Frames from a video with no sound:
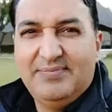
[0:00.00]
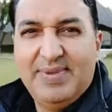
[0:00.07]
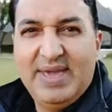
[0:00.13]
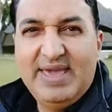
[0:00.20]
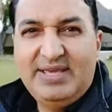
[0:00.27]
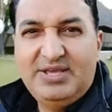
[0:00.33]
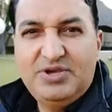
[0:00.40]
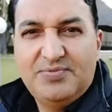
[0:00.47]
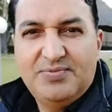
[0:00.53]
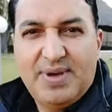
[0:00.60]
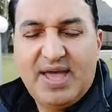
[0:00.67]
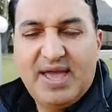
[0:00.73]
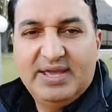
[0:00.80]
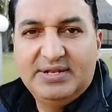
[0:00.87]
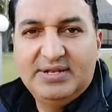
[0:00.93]
make your
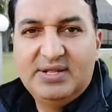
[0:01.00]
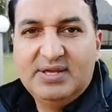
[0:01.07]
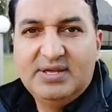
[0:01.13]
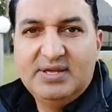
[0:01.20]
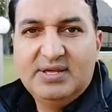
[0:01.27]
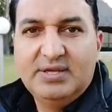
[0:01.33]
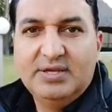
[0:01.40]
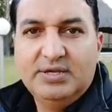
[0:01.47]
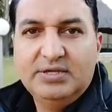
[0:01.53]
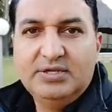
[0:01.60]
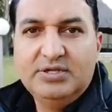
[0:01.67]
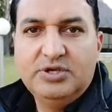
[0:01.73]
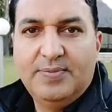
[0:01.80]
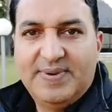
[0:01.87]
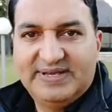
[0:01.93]
mind
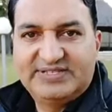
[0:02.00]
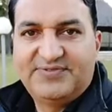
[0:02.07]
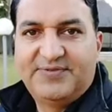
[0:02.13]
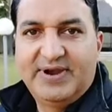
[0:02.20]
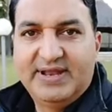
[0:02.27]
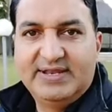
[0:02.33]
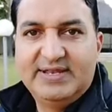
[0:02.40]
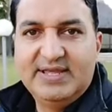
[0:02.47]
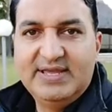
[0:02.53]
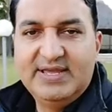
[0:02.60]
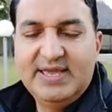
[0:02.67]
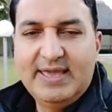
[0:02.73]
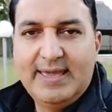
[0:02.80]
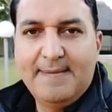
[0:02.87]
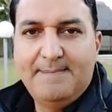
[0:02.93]
your best friend.
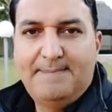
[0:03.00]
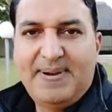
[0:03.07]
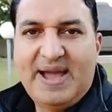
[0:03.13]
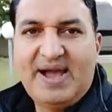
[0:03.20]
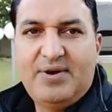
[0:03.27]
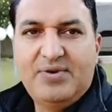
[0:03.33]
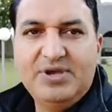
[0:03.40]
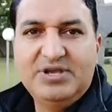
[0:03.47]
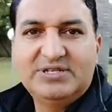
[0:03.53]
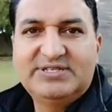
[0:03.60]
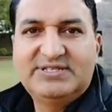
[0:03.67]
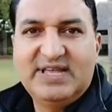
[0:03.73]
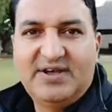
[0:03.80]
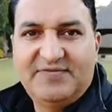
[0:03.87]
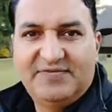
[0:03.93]
Empower
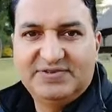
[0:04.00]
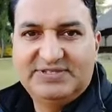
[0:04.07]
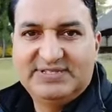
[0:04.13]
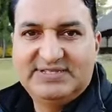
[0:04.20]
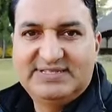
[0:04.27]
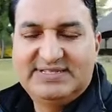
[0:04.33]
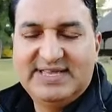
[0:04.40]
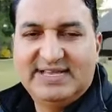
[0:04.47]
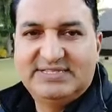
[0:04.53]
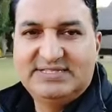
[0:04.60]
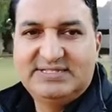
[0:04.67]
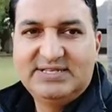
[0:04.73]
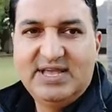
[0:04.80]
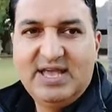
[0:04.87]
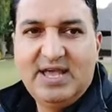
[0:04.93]
yourself for
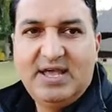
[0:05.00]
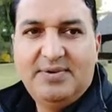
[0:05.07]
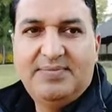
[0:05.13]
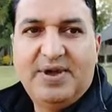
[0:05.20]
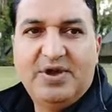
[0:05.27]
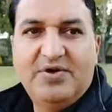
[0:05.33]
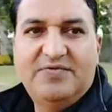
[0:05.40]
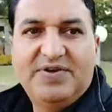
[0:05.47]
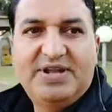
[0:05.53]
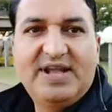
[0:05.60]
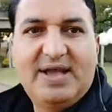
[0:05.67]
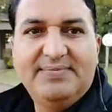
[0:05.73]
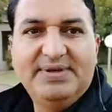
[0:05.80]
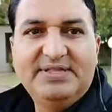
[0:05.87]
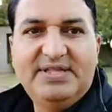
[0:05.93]
success. By
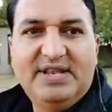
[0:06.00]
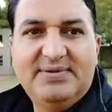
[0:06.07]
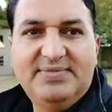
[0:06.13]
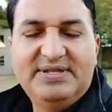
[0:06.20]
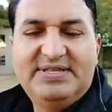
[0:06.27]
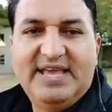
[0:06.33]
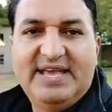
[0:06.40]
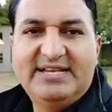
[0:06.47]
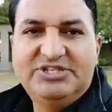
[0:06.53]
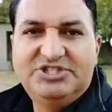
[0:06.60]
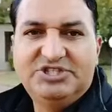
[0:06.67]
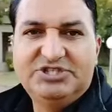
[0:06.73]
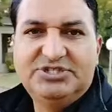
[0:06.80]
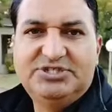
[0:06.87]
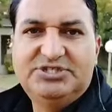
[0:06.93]
overcoming the
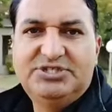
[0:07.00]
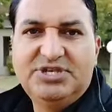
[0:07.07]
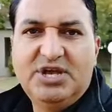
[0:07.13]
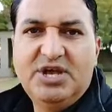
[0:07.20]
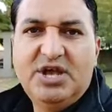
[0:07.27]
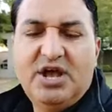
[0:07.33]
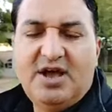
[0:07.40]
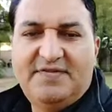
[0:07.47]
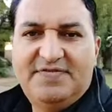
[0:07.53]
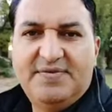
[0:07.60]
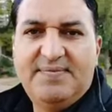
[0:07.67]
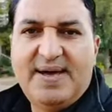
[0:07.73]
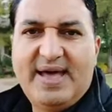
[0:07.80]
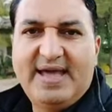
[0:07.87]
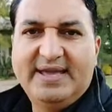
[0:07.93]
limitations of the
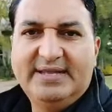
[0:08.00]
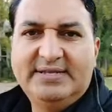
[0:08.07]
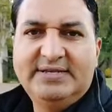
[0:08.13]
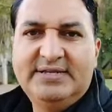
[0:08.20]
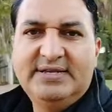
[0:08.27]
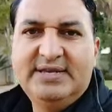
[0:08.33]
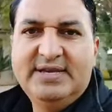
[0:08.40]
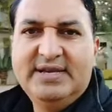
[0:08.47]
mind,